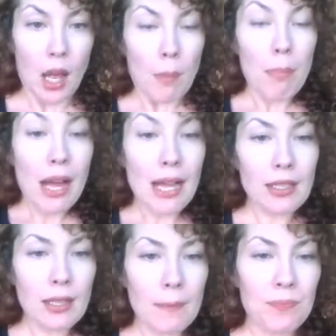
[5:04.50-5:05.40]

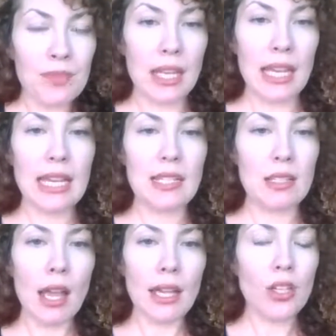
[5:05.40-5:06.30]
But it's
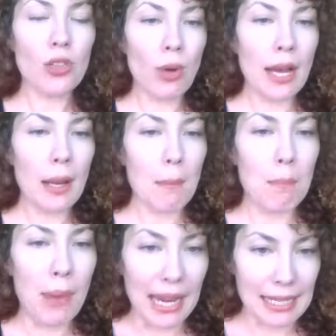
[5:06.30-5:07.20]
like a
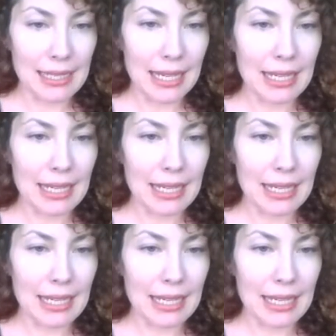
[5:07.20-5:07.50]
great bait.